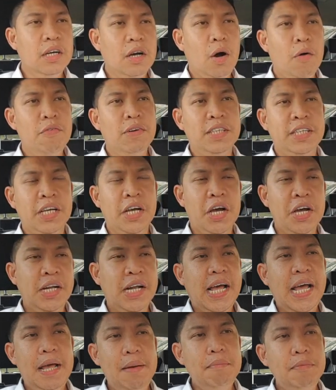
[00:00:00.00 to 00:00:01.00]
obviously her
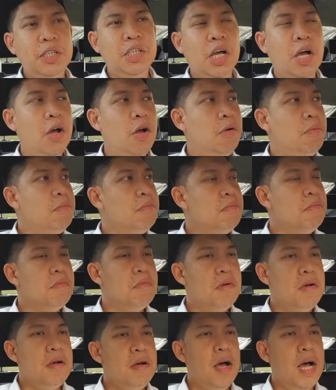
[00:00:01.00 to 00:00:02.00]
name, so
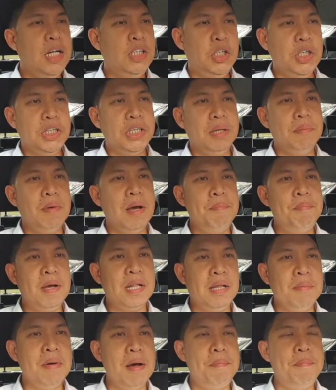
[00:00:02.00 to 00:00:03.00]
I took them, I picked
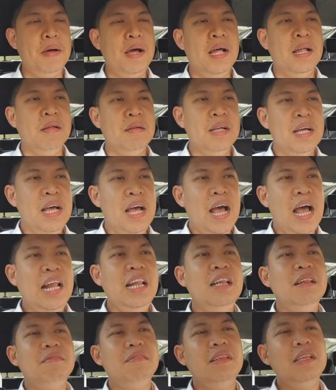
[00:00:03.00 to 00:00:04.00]
them up,
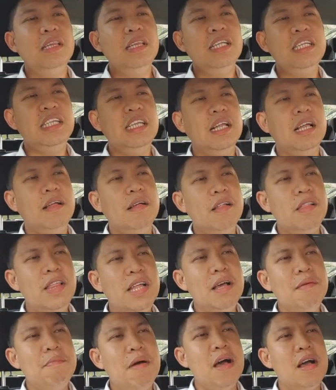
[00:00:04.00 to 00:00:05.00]
and the
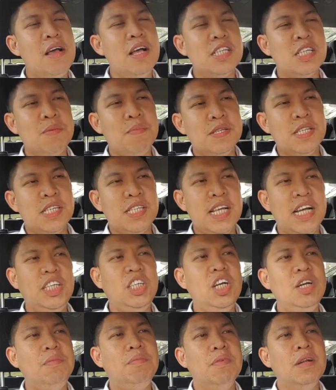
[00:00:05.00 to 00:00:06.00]
thing about customers is they
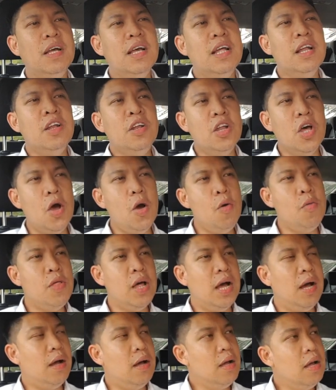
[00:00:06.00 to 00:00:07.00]
should know
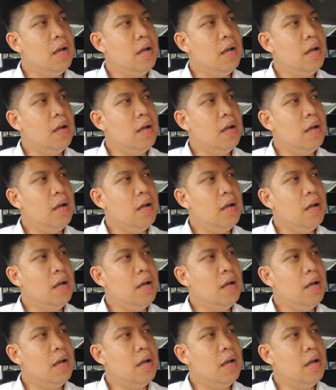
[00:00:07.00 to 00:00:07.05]
that